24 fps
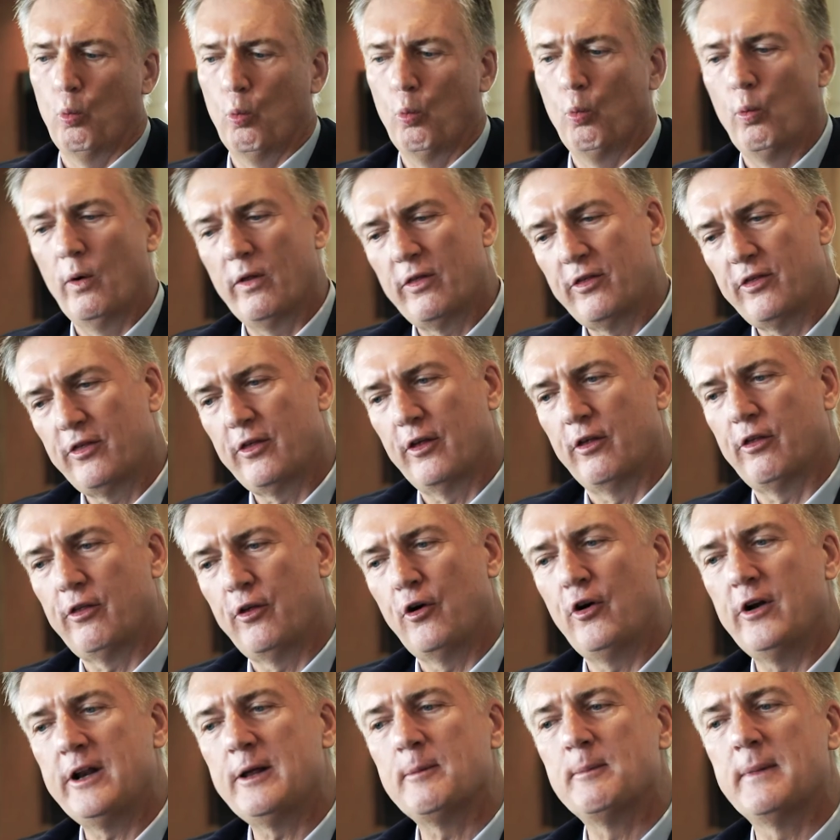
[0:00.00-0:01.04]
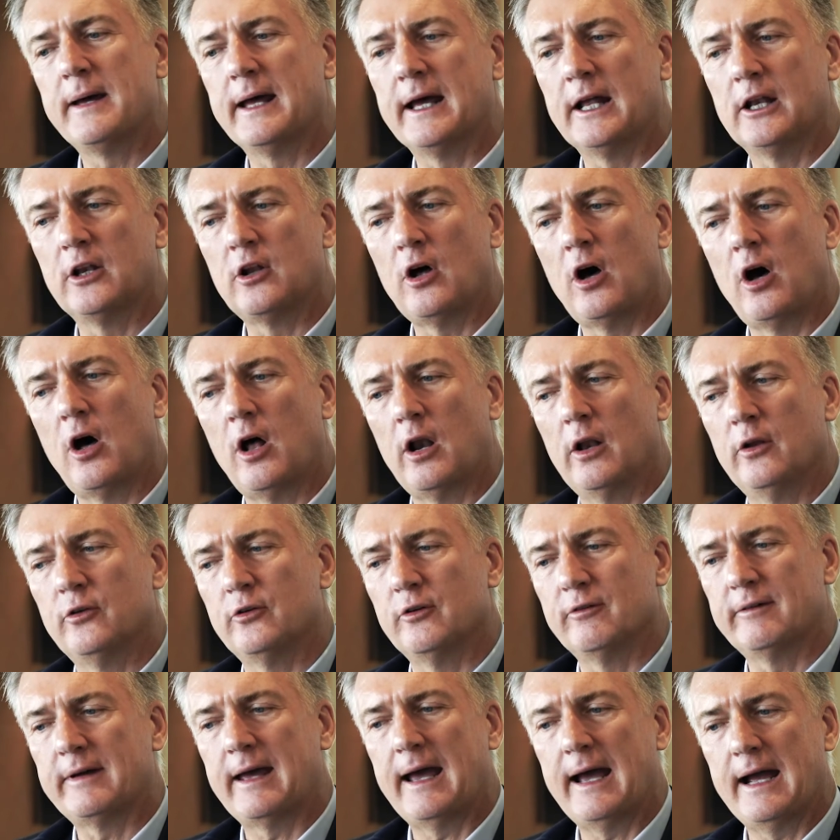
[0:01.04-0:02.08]
with the $30 million
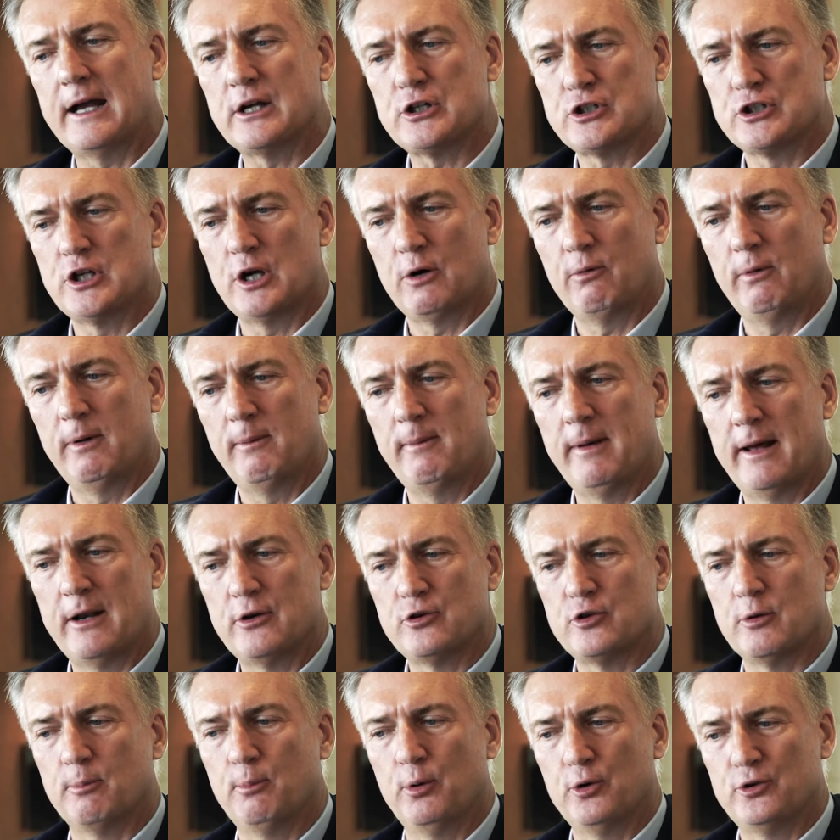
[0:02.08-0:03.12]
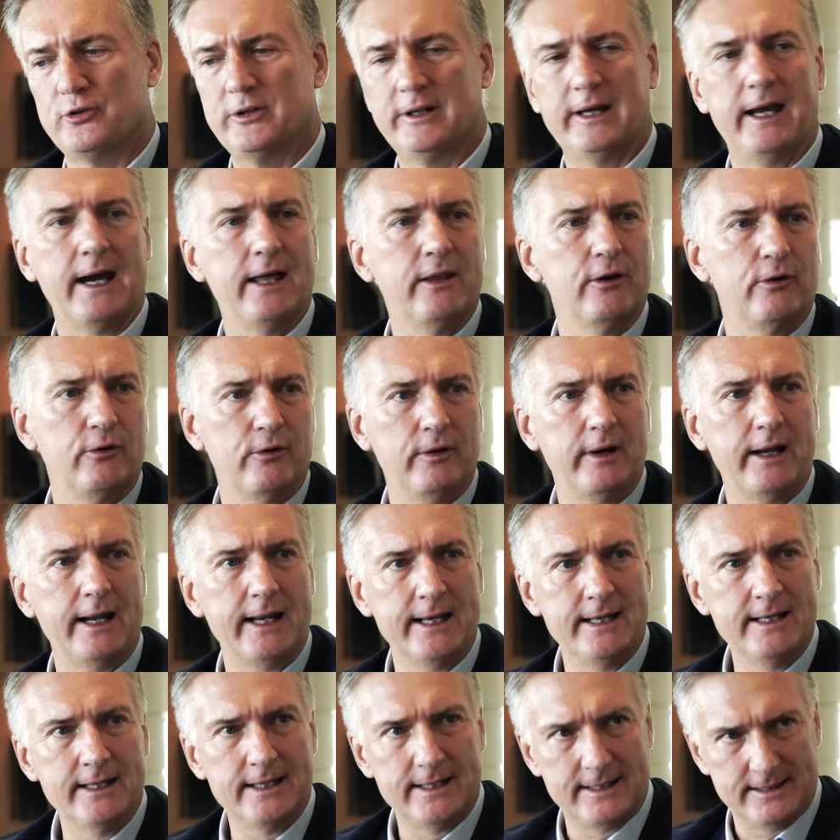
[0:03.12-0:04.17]
of cash that we managed to put together
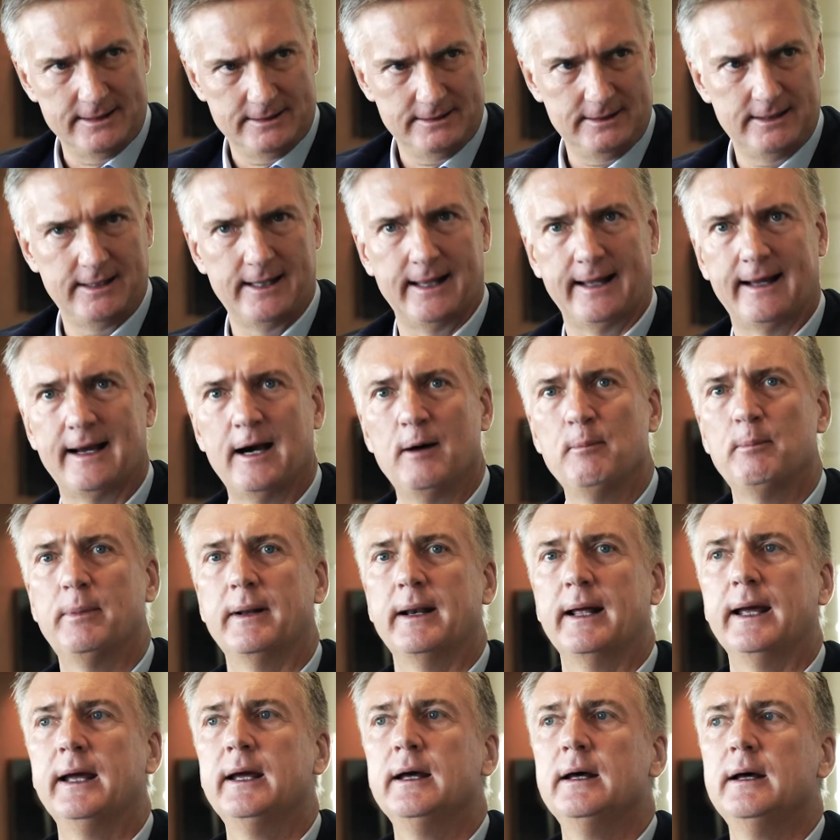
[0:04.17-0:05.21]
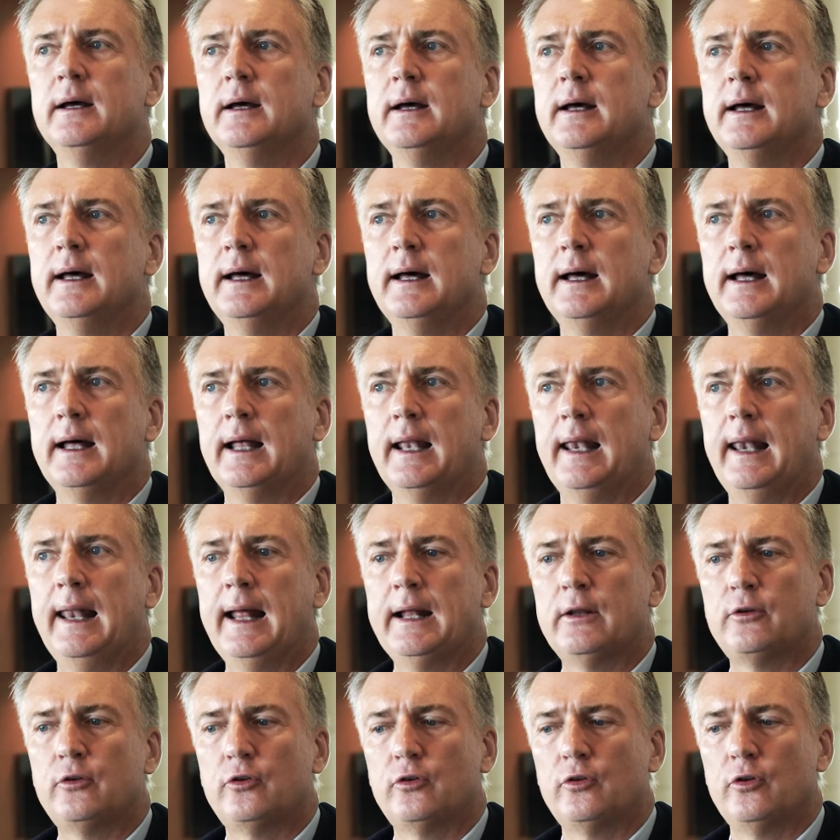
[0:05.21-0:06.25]
in the company,
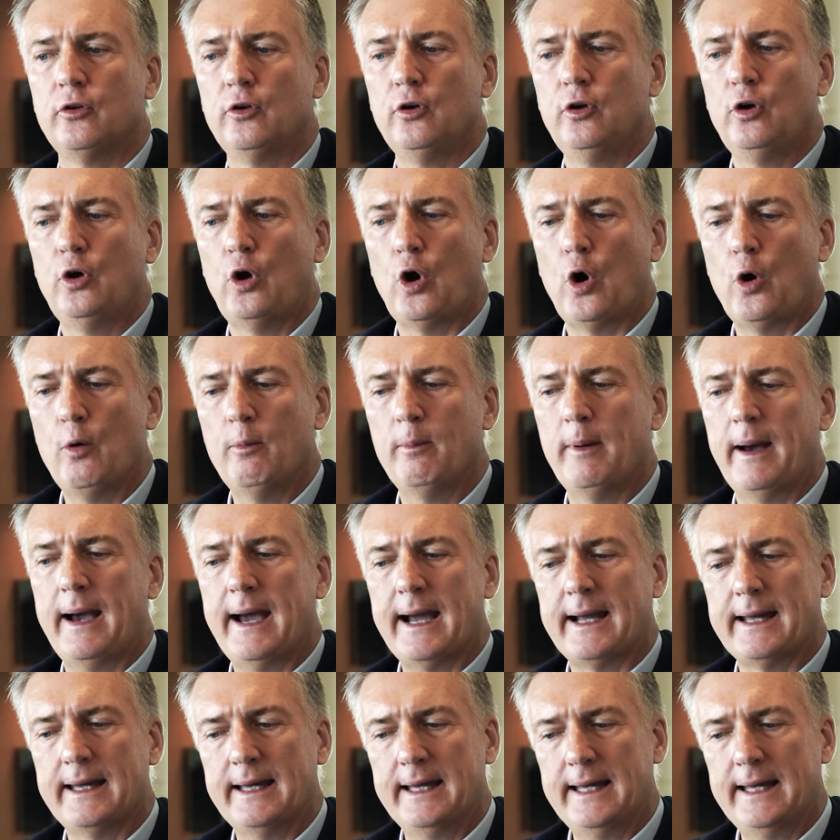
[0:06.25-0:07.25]
let's go back